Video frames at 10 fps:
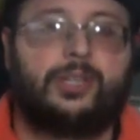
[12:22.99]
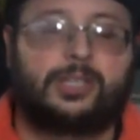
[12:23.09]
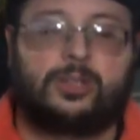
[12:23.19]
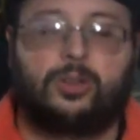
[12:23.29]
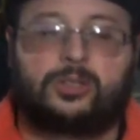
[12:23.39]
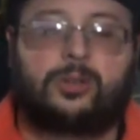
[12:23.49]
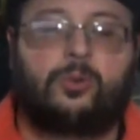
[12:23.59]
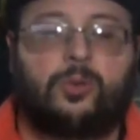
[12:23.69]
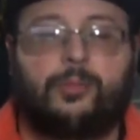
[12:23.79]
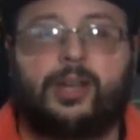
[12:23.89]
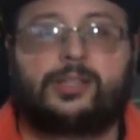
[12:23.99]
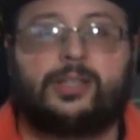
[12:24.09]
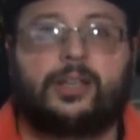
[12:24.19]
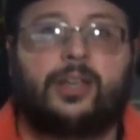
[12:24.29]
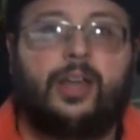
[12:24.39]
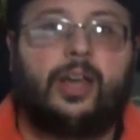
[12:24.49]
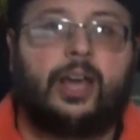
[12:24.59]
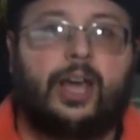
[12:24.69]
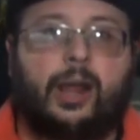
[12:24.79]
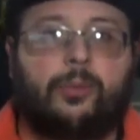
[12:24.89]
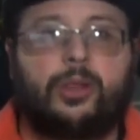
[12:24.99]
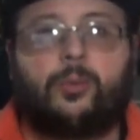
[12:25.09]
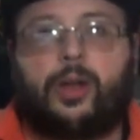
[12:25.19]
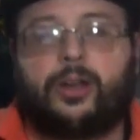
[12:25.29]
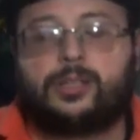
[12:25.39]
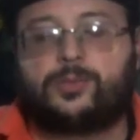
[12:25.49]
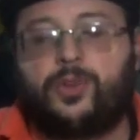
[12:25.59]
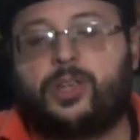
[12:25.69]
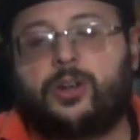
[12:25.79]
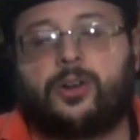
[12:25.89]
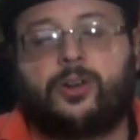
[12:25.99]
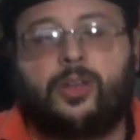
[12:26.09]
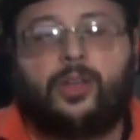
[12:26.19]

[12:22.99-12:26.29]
He just looks cool and menacing. And I really wanted this figure,